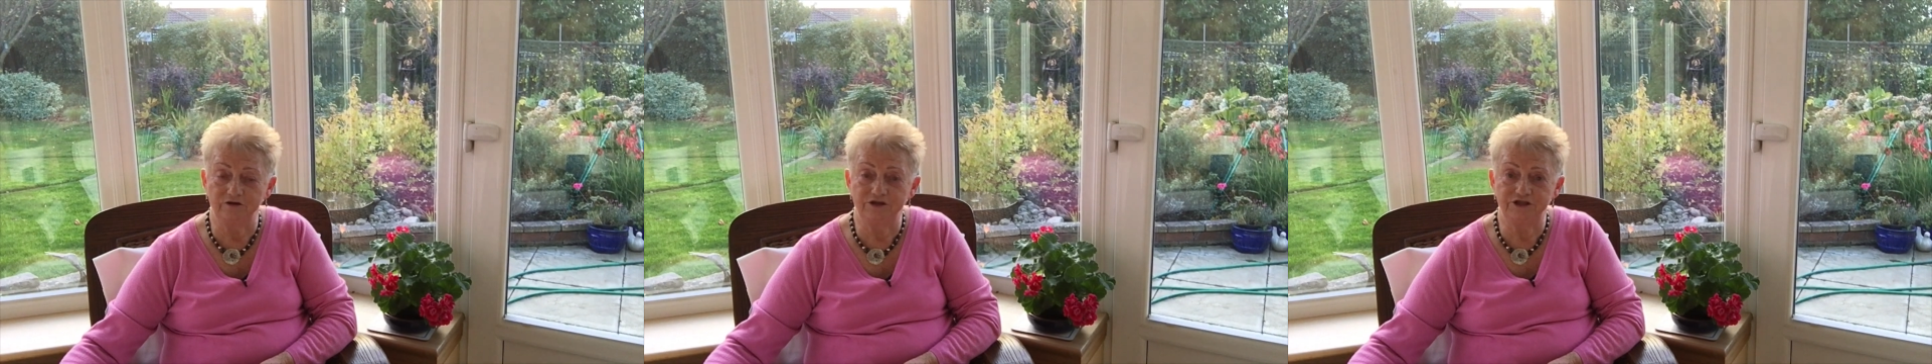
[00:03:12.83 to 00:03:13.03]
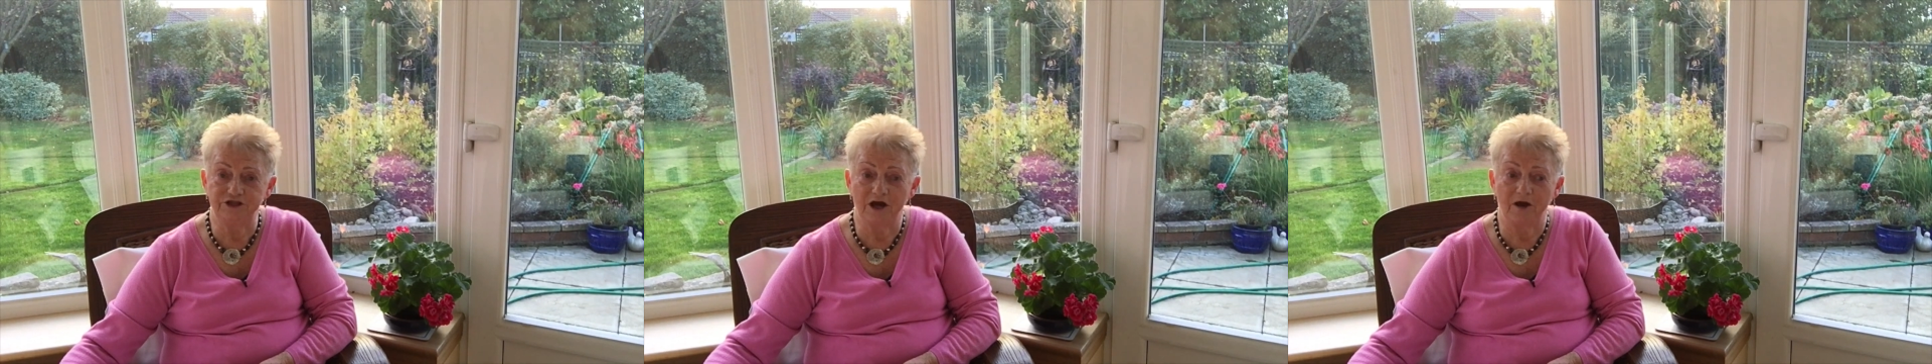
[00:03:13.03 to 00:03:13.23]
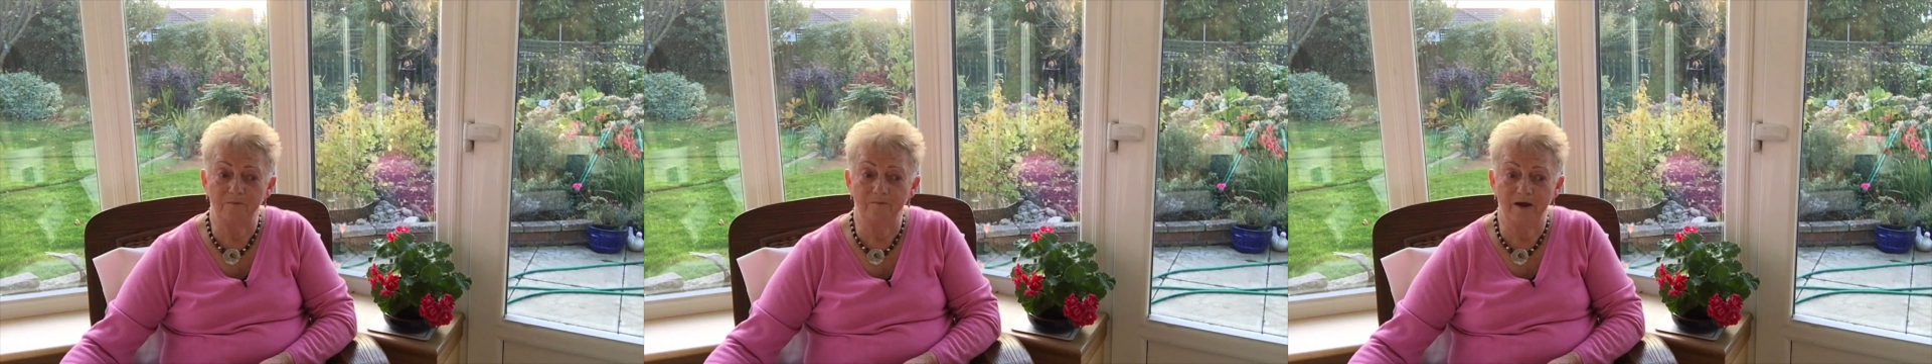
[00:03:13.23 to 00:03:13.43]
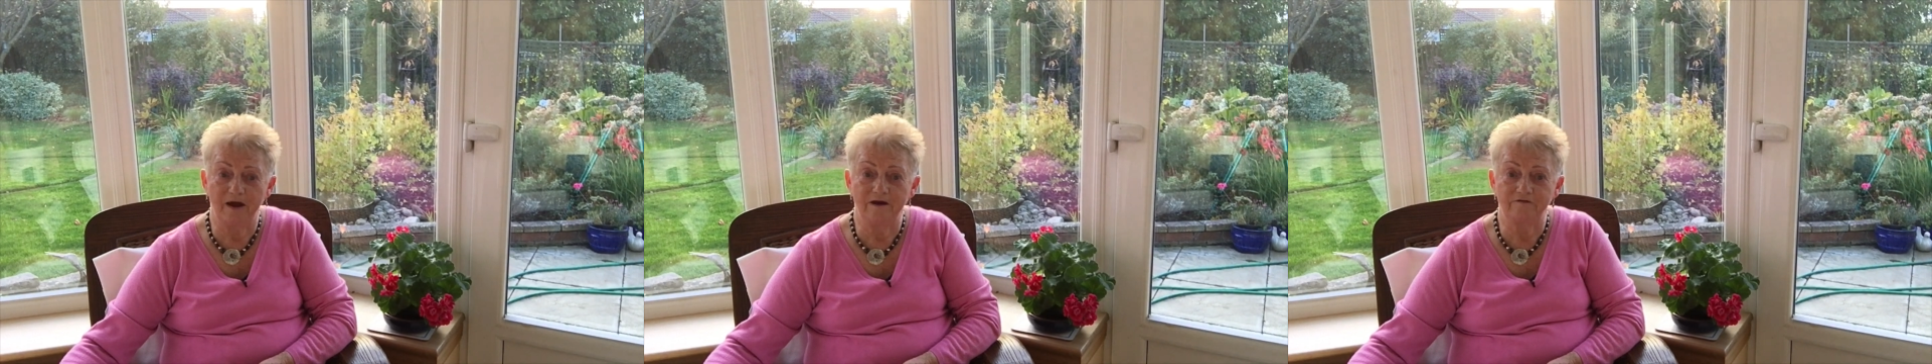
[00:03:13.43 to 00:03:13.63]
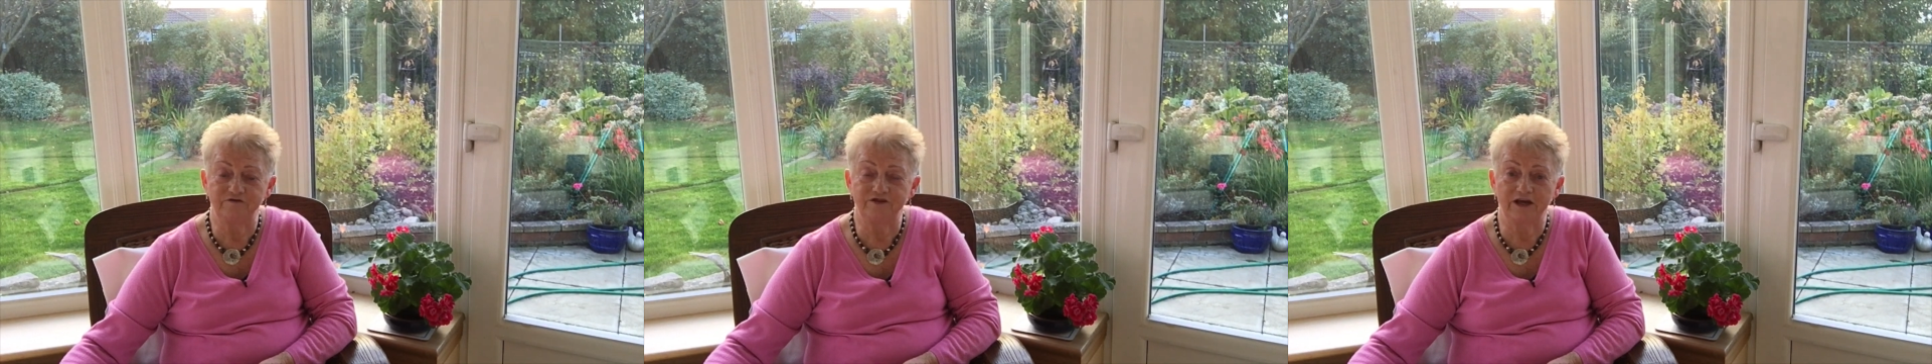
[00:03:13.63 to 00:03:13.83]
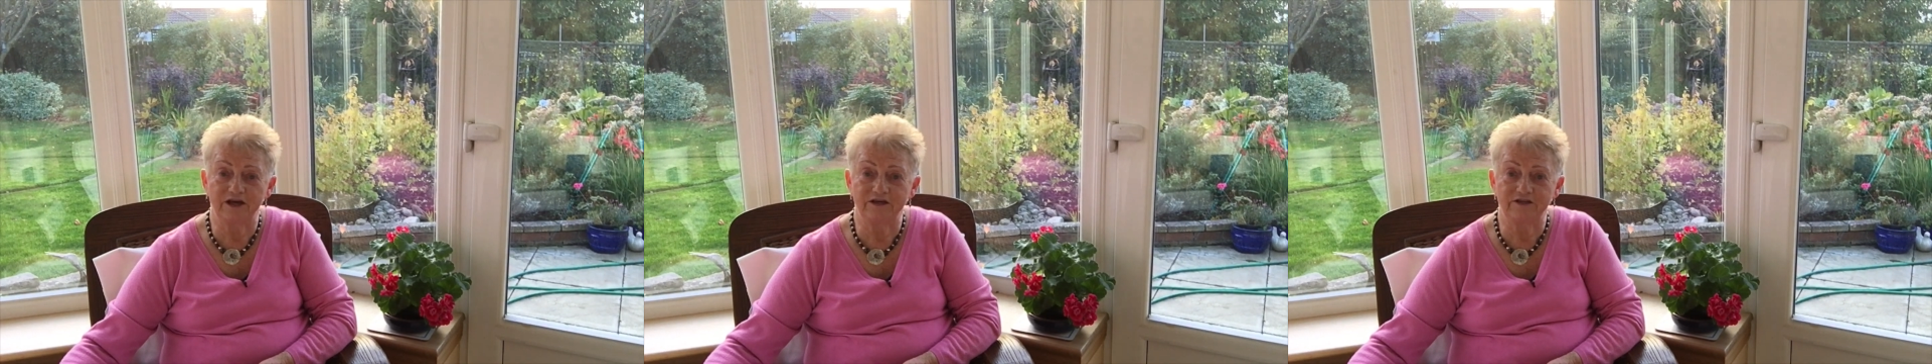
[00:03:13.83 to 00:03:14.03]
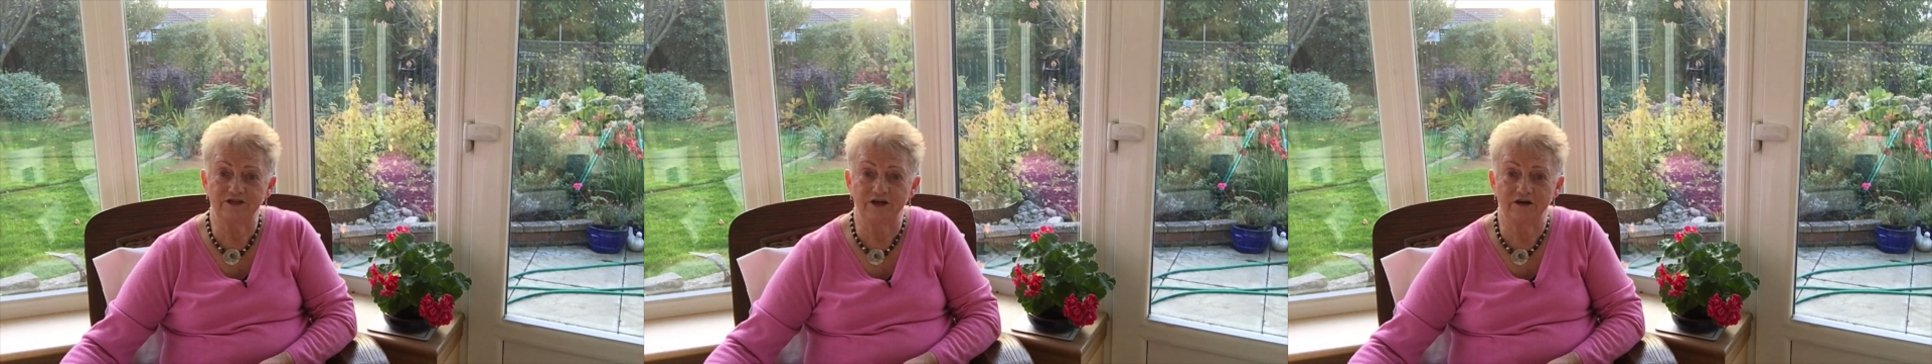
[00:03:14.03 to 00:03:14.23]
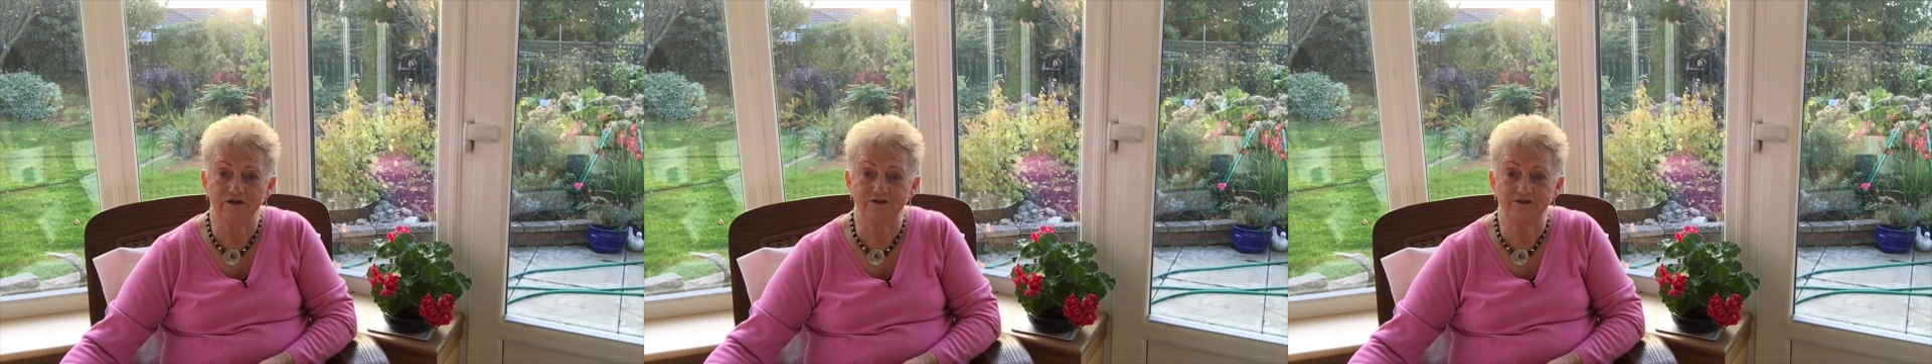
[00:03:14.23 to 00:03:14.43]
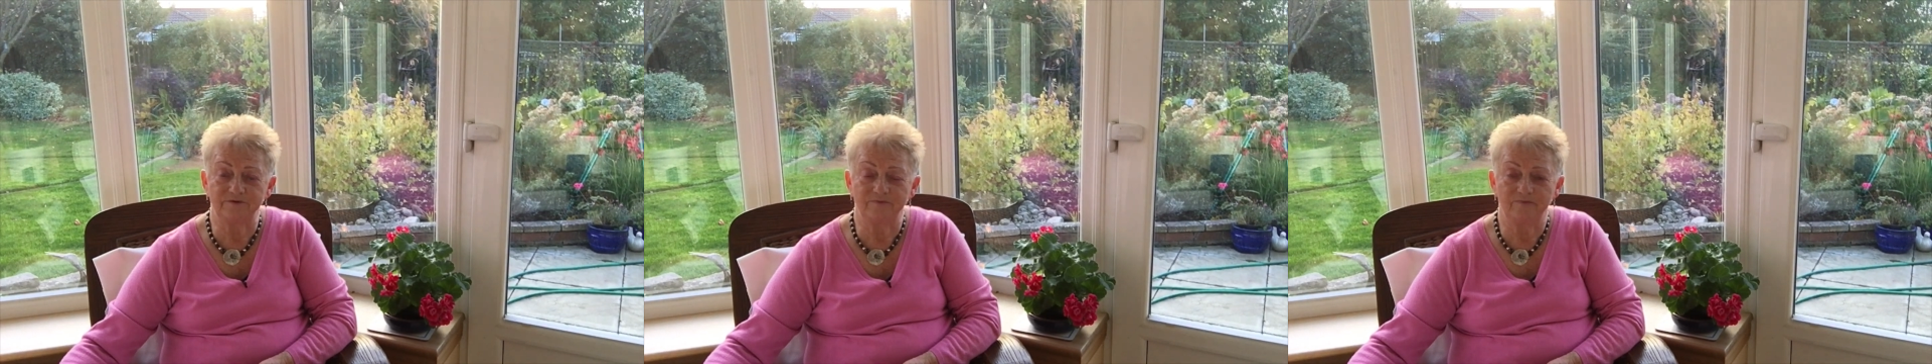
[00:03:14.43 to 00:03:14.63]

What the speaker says: sharp pair of secateurs.